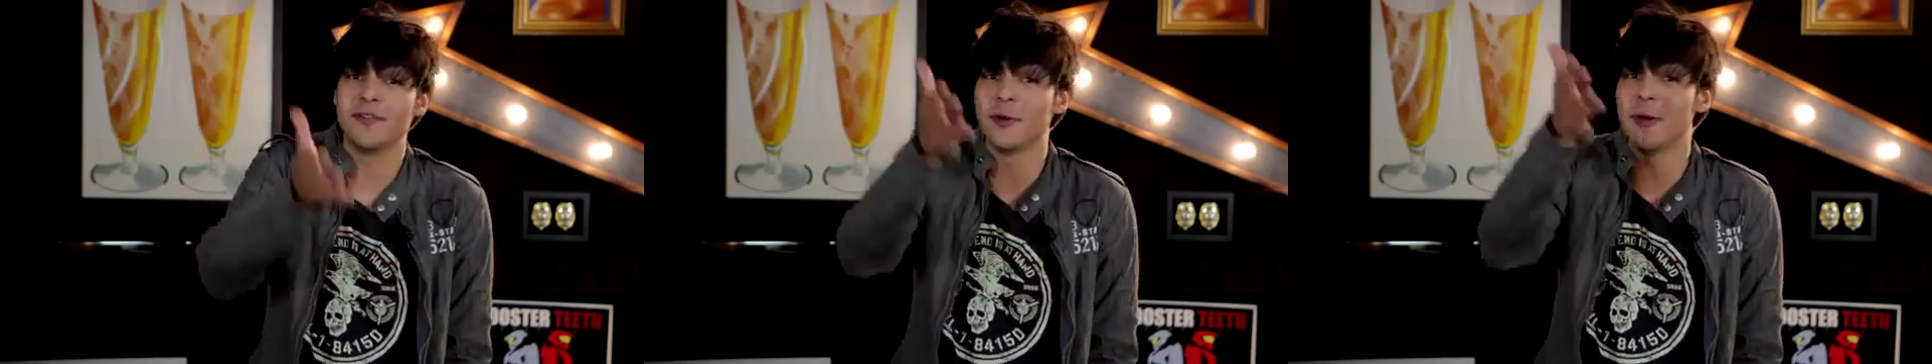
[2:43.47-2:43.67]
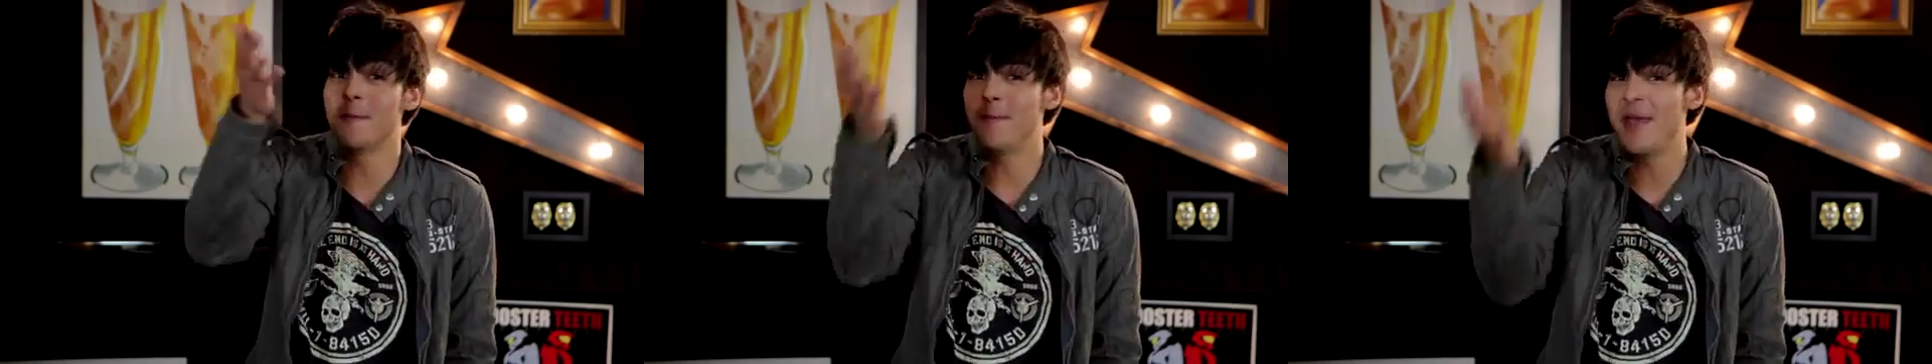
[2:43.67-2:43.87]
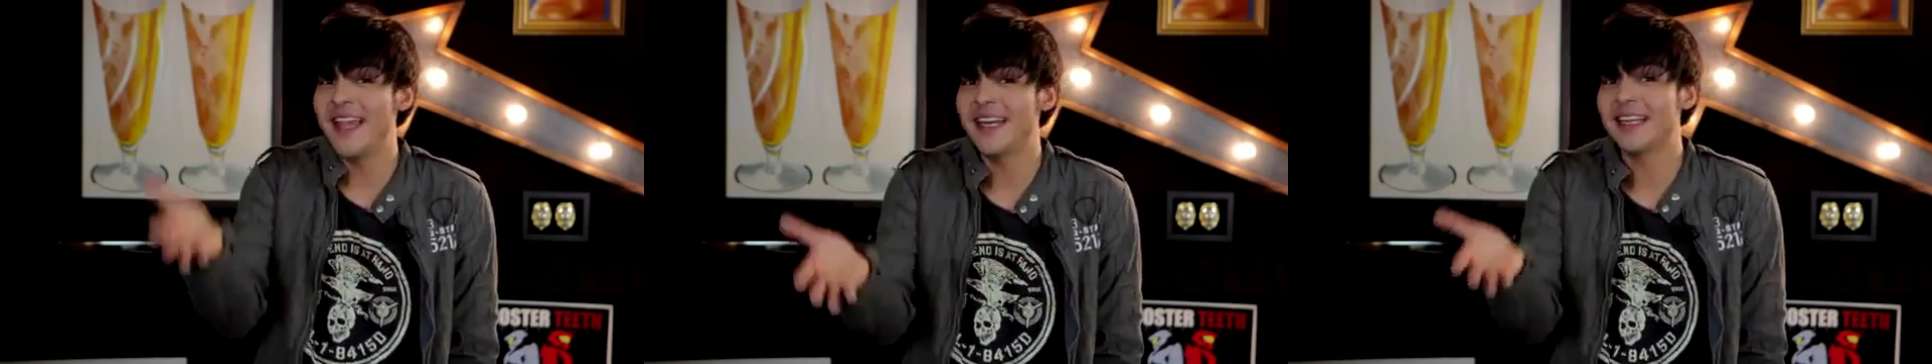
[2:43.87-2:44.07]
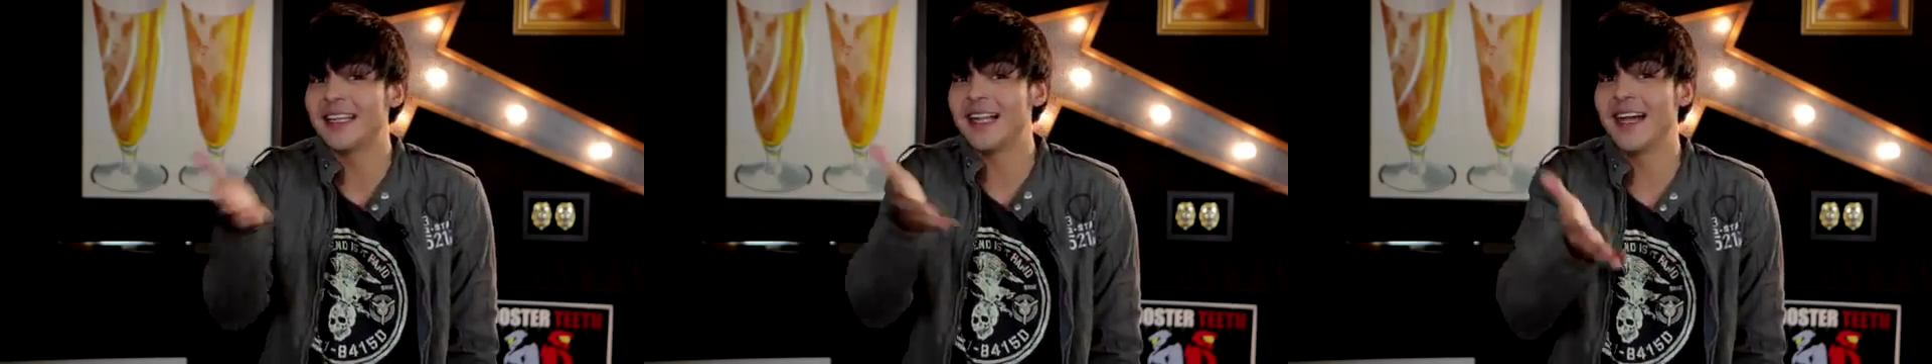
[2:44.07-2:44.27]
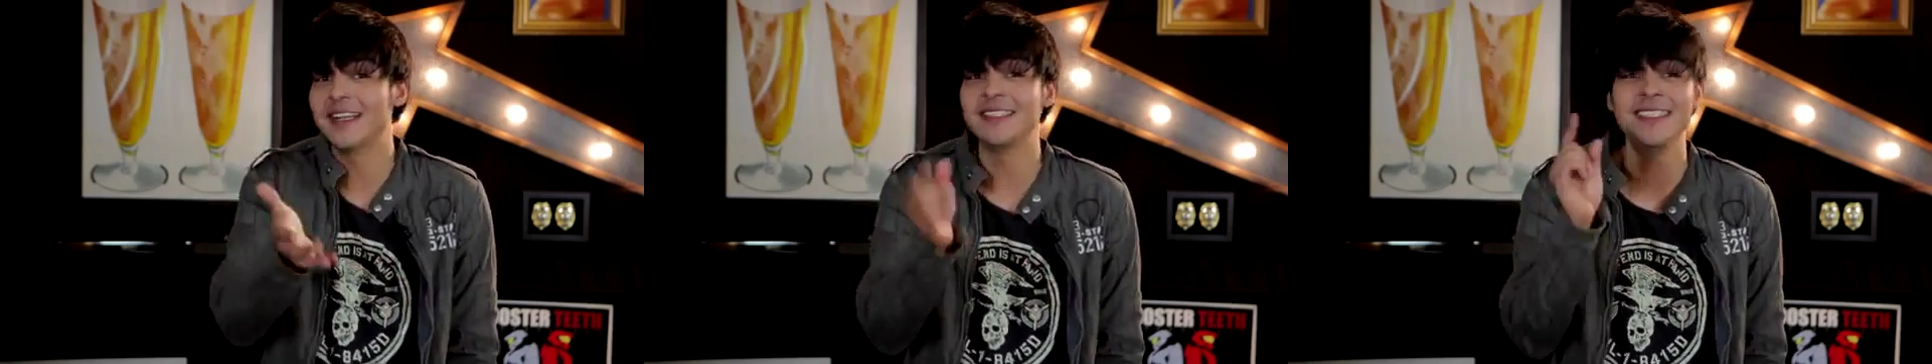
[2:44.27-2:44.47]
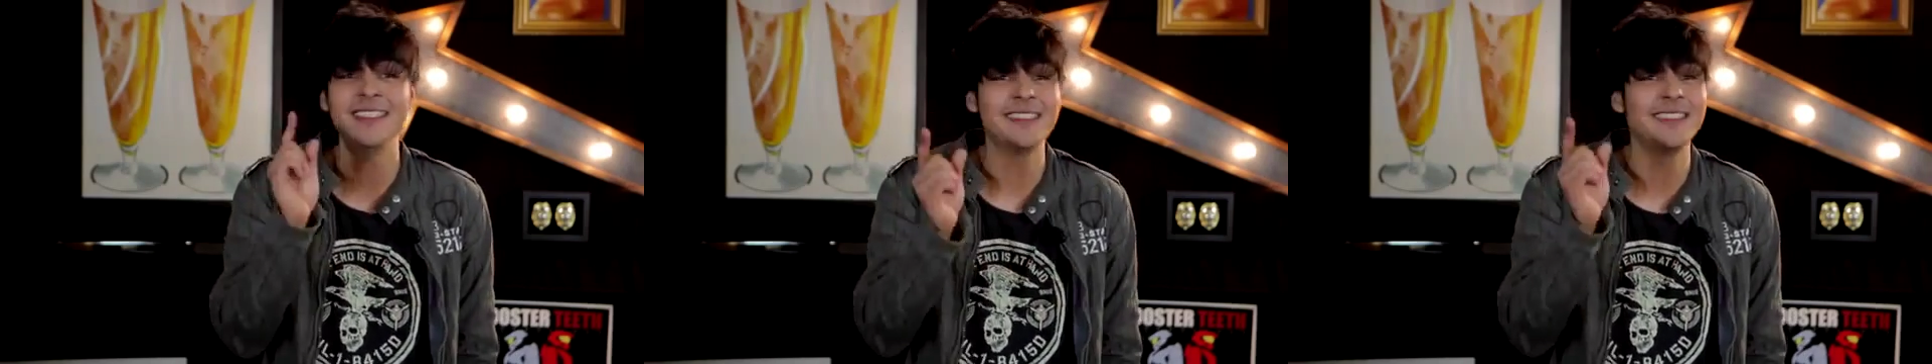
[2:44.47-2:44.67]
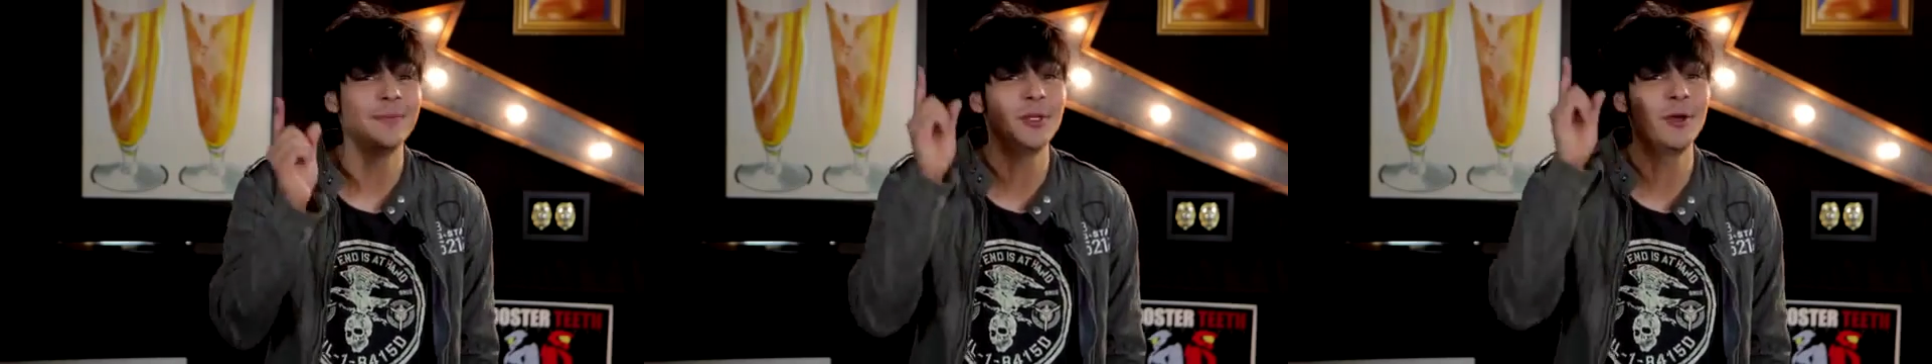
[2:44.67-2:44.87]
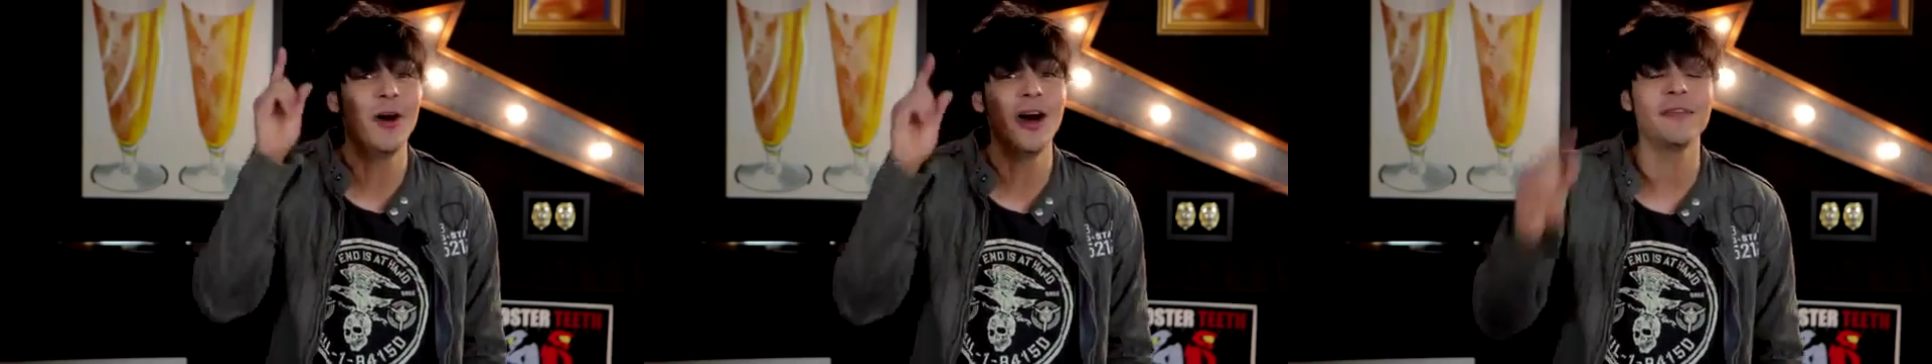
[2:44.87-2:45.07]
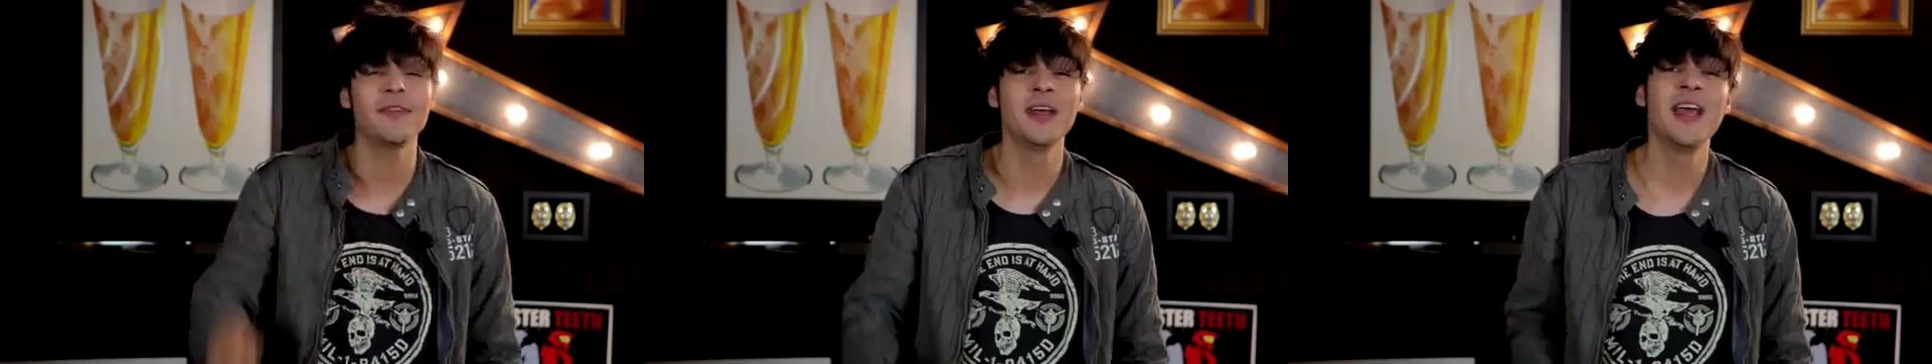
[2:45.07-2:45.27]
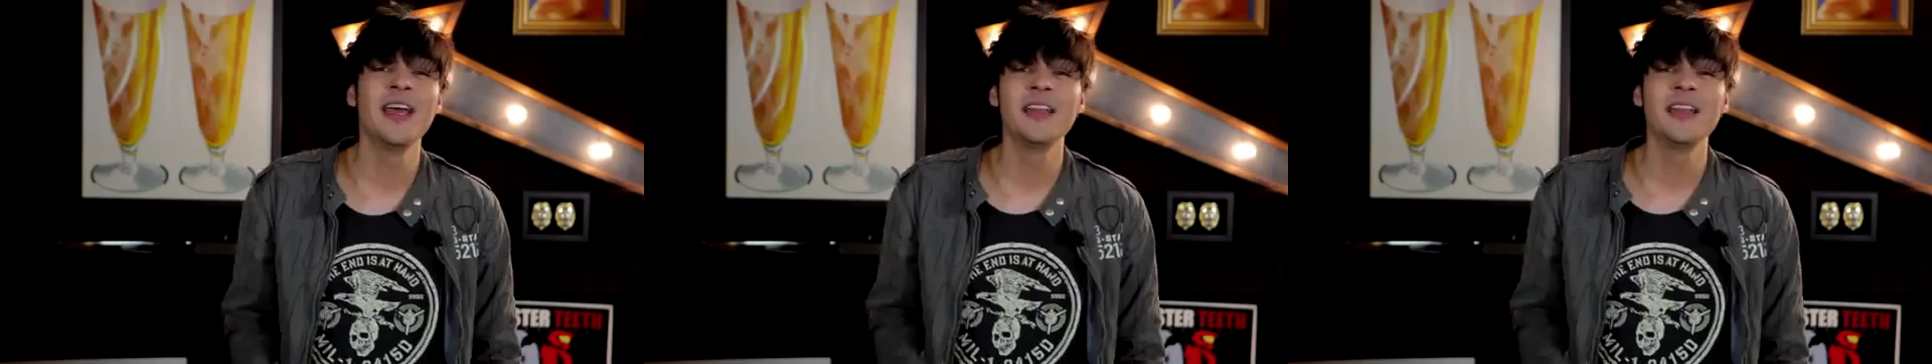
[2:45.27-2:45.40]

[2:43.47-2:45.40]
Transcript: for a beta client didn't tip you off,